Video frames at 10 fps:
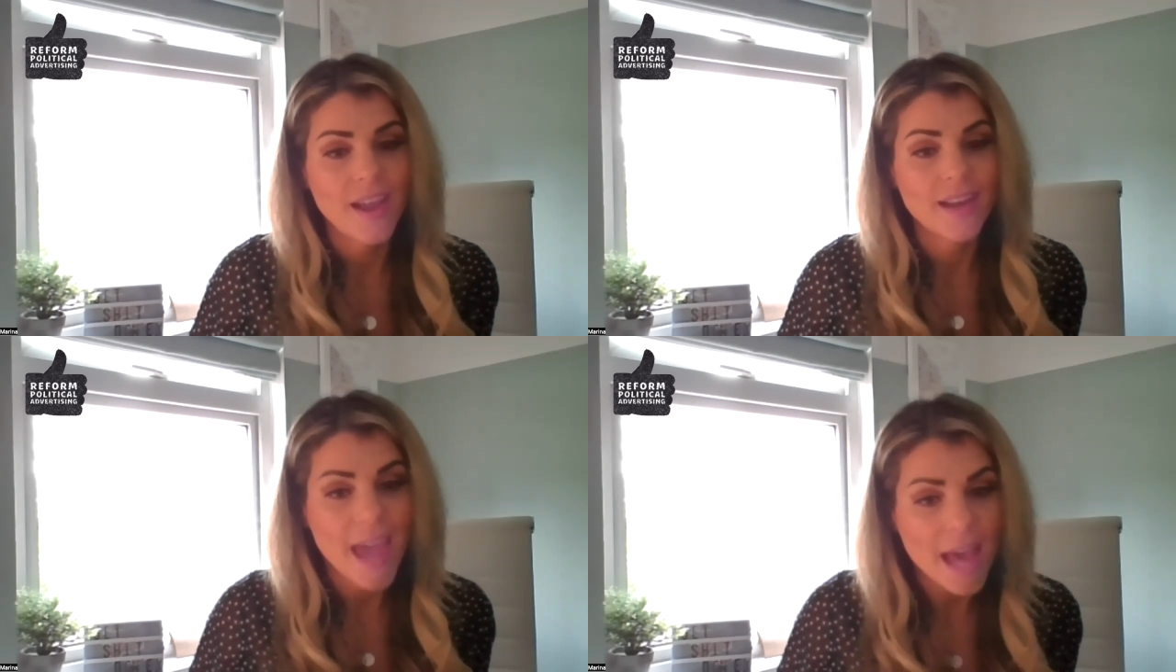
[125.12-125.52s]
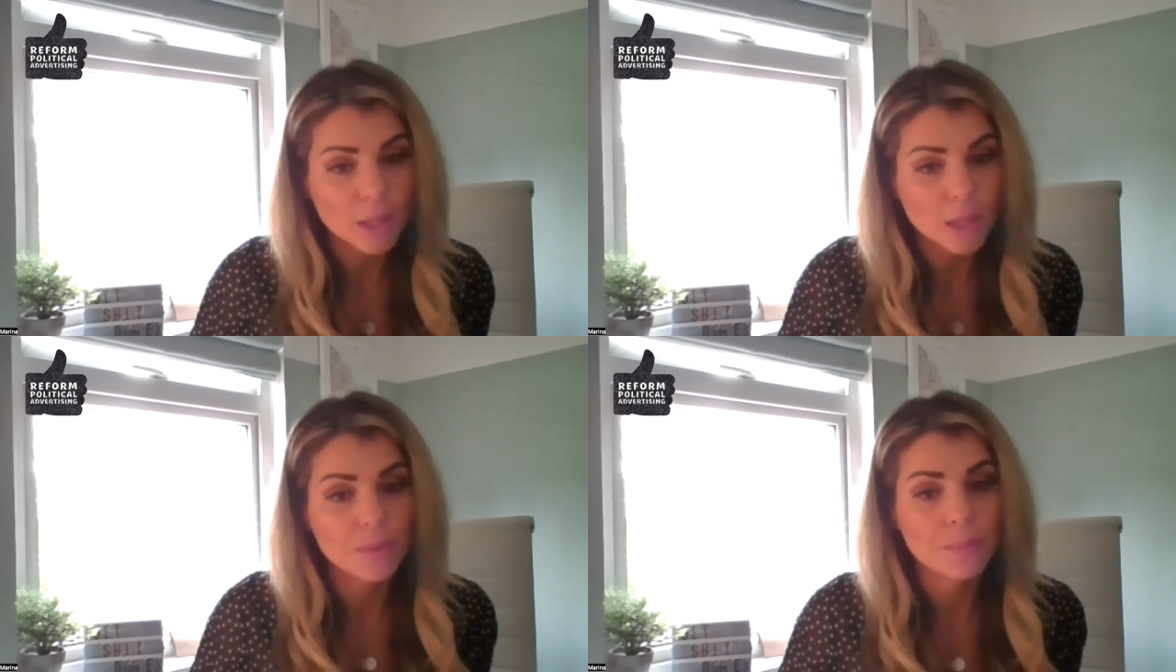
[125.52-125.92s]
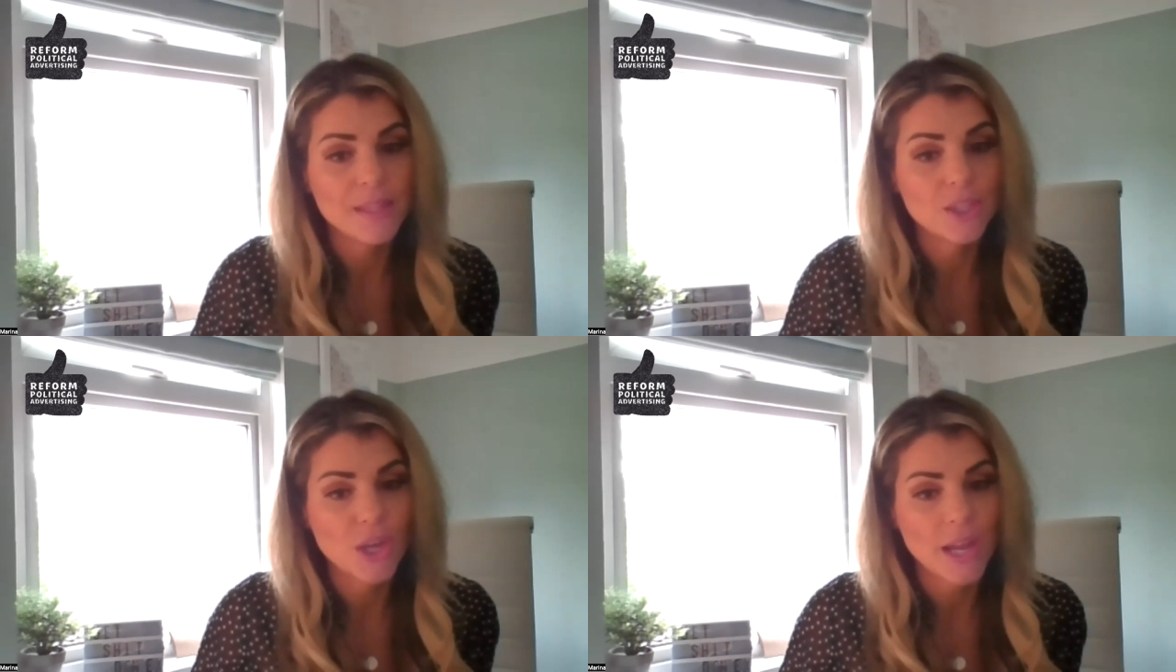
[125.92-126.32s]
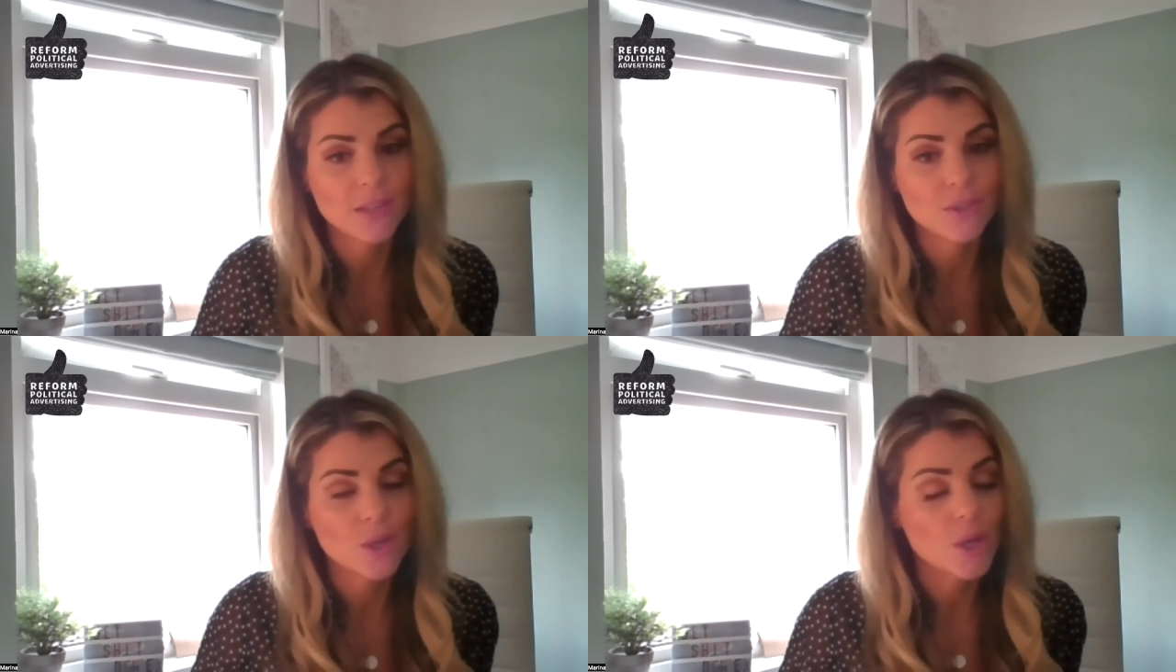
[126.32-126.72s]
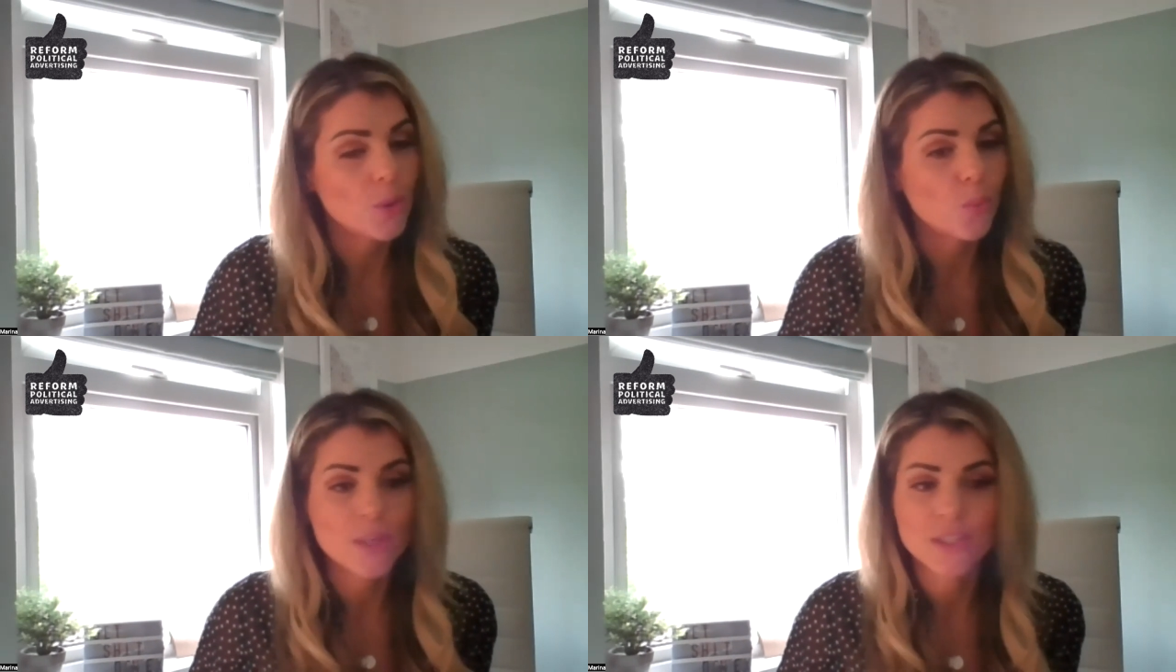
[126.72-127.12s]
and help be the change
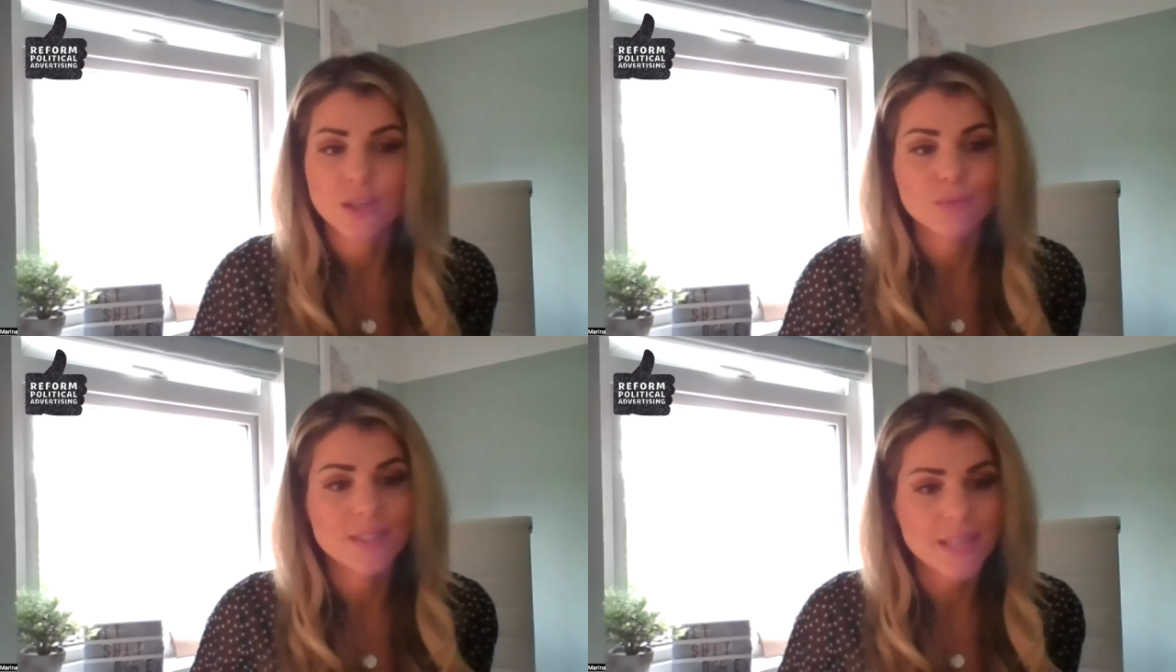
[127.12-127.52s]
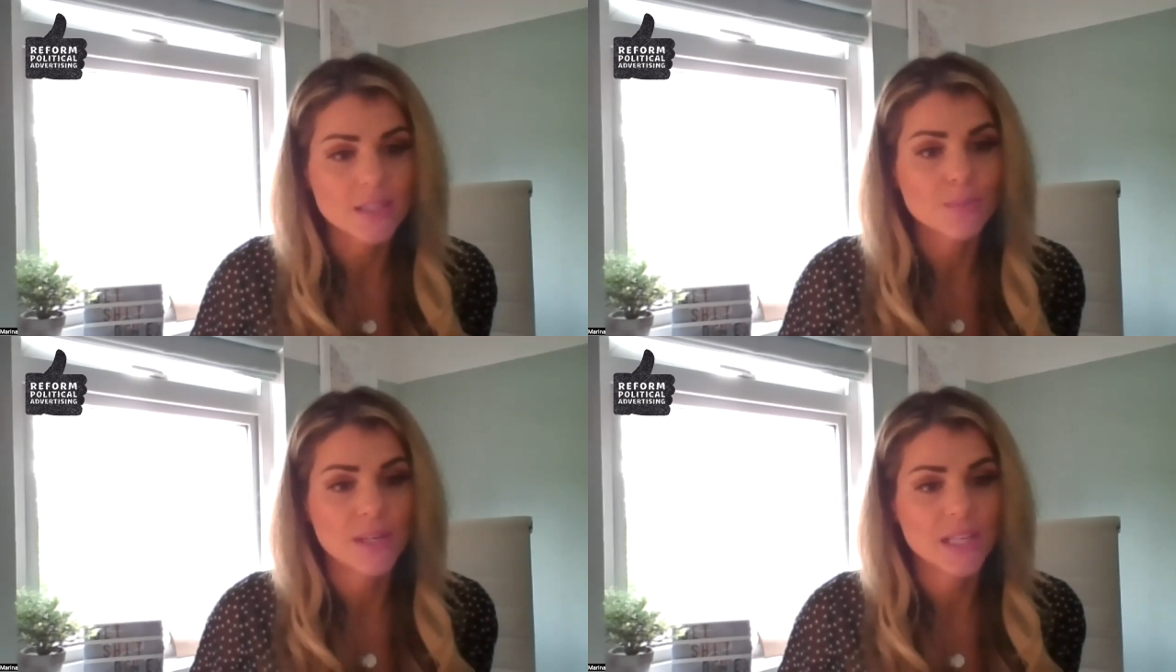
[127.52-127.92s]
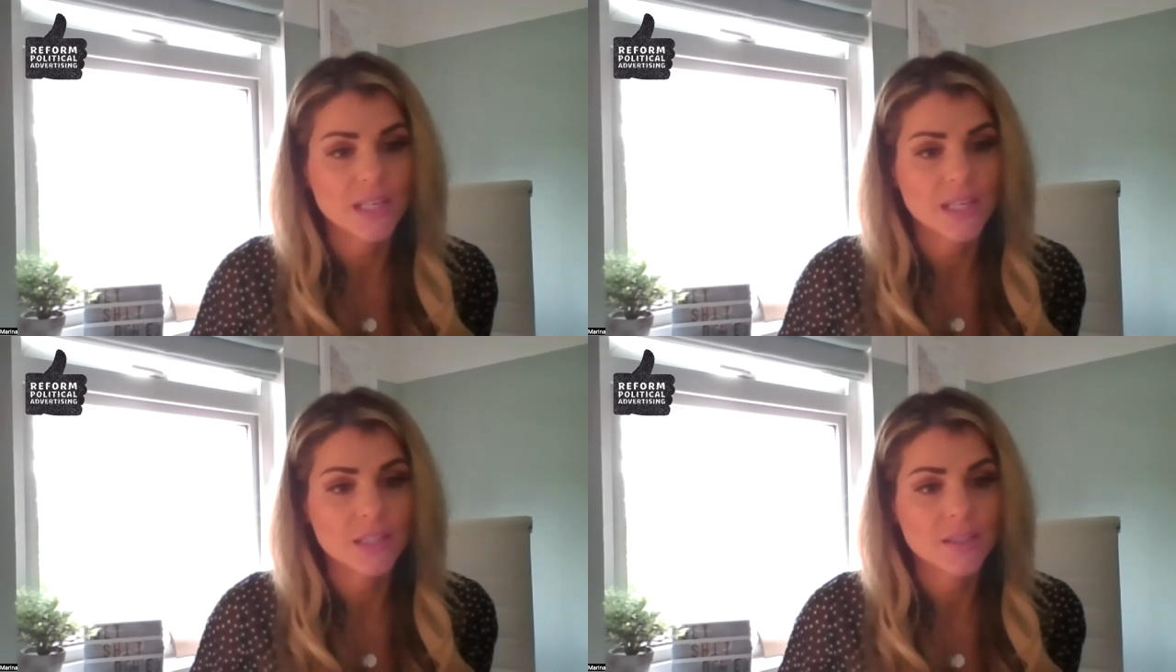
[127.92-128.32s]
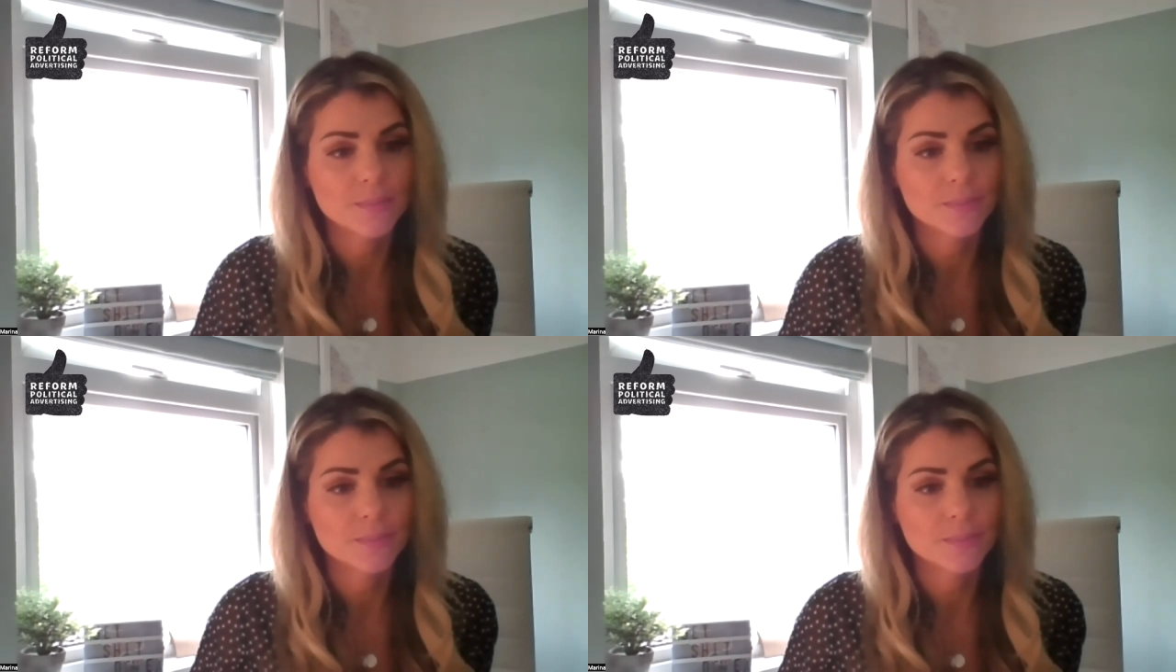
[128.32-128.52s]
we so desperately need.